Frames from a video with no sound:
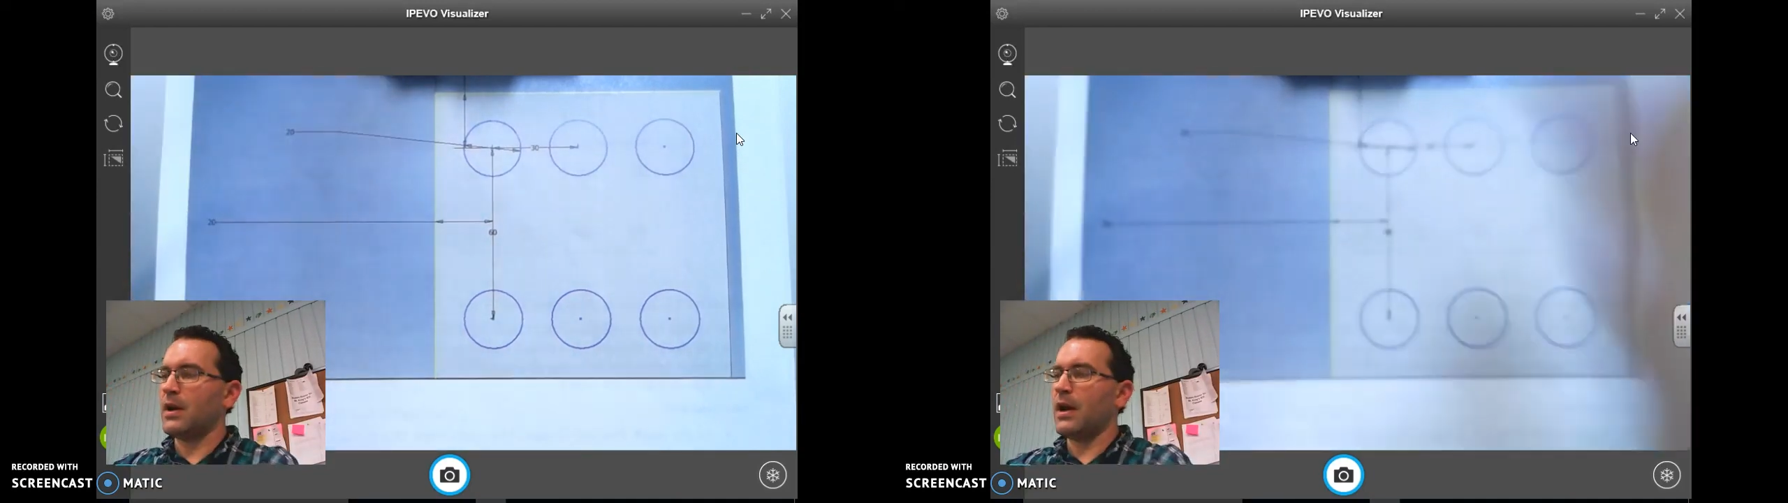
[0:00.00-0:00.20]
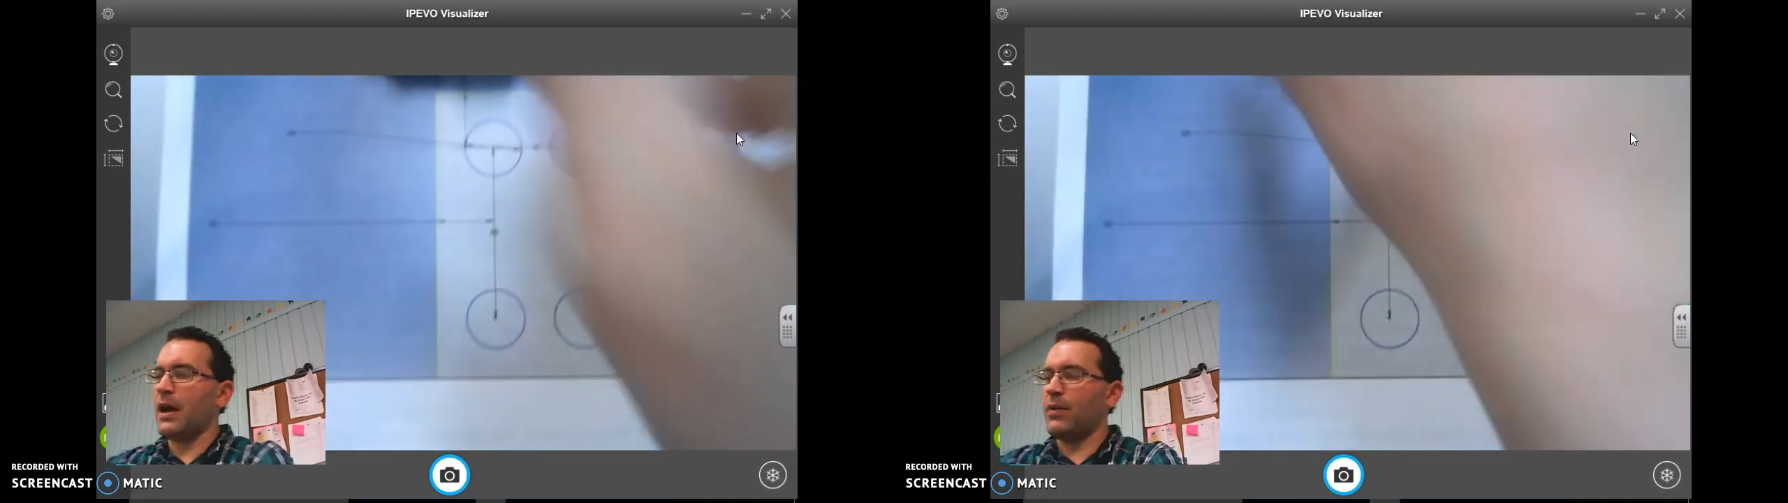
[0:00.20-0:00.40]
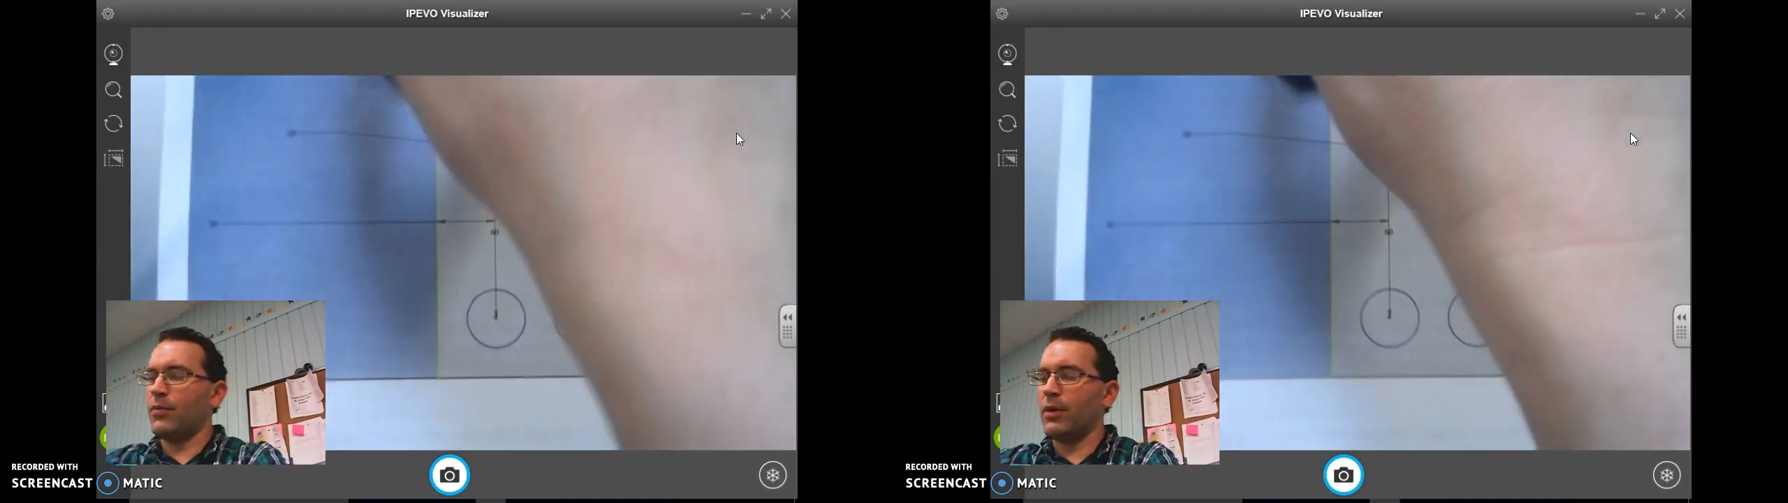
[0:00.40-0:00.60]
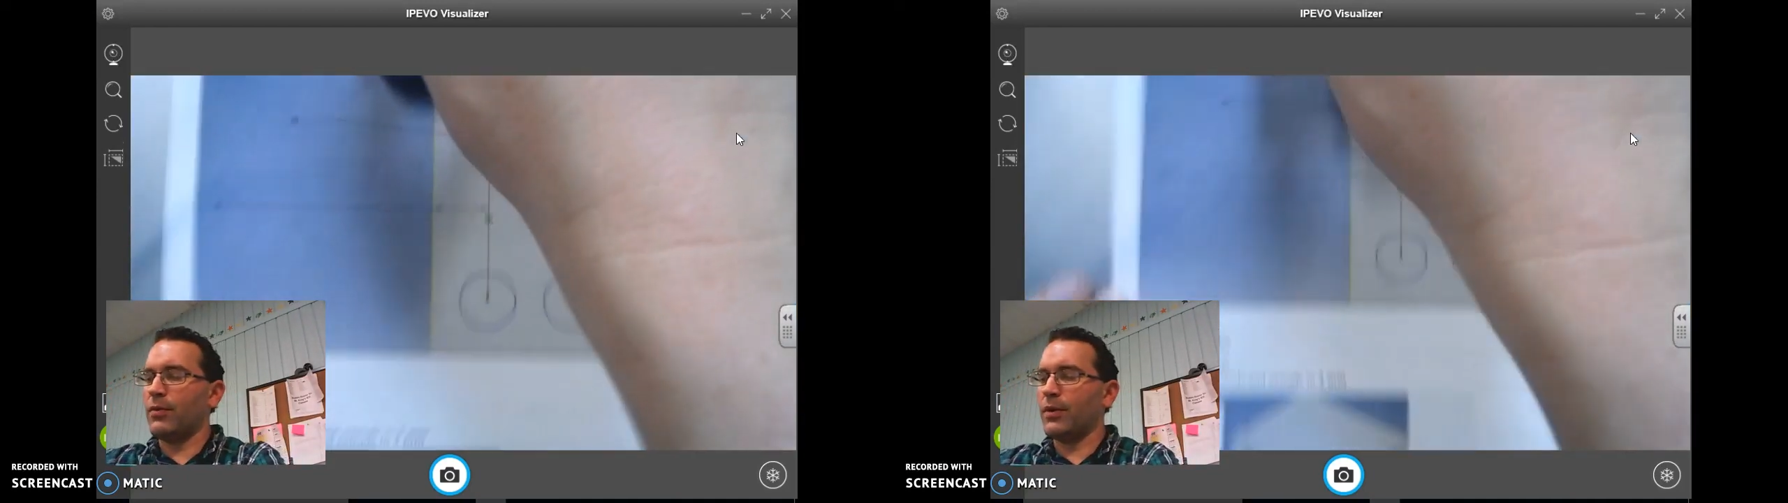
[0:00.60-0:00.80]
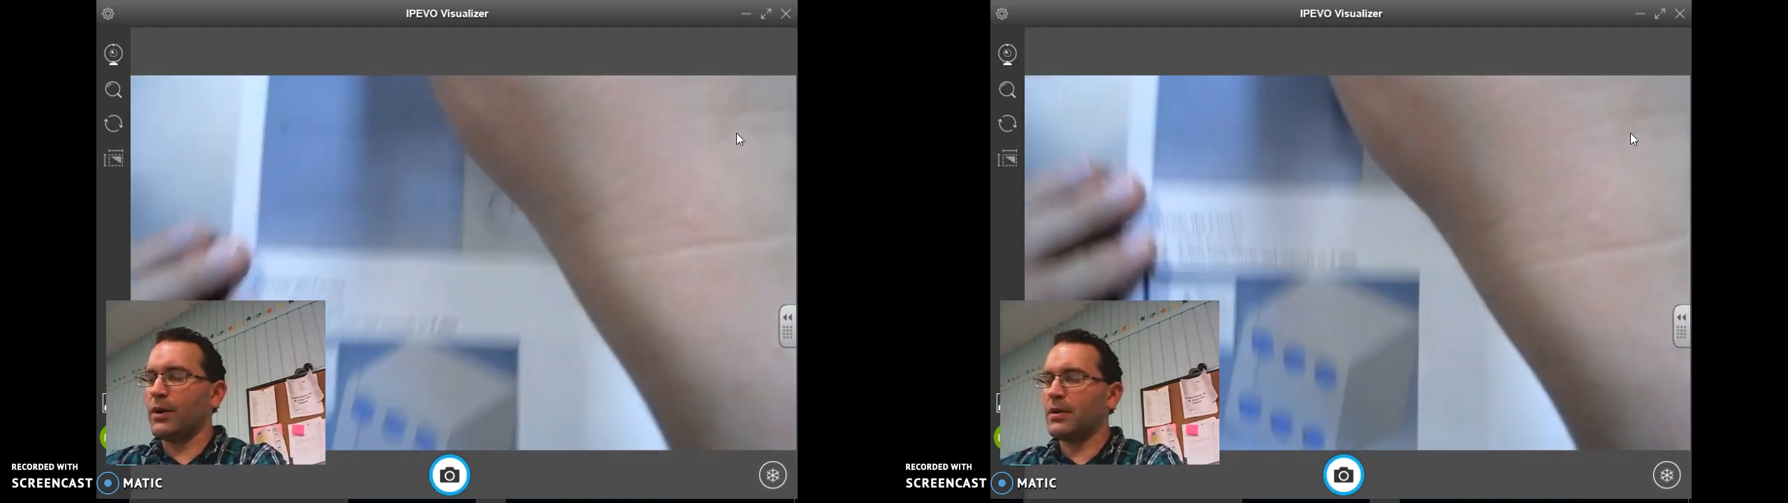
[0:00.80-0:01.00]
And what
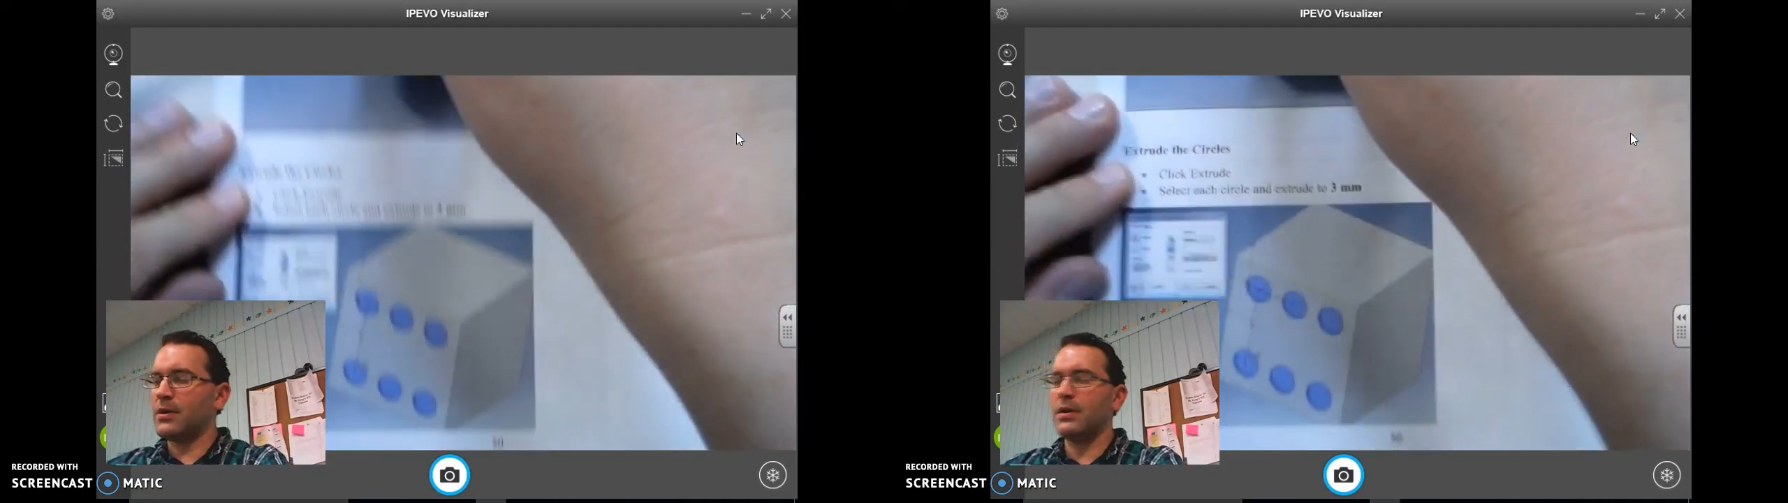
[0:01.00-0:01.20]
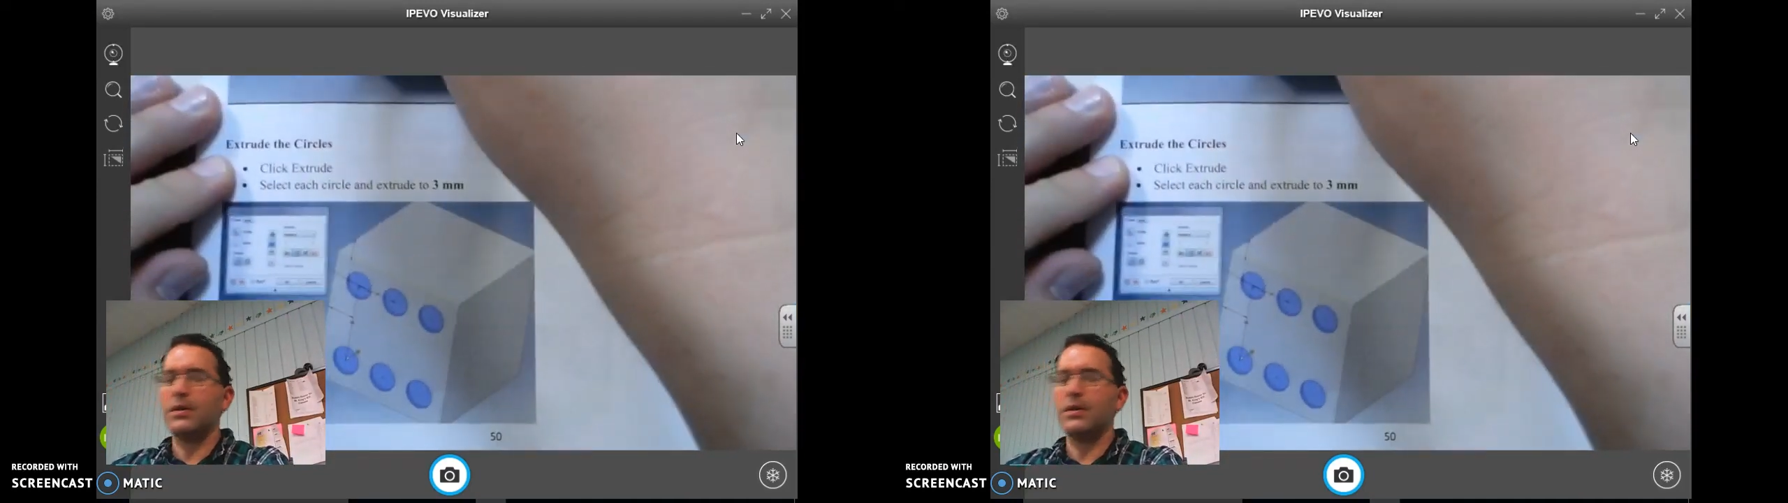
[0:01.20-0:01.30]
we're going to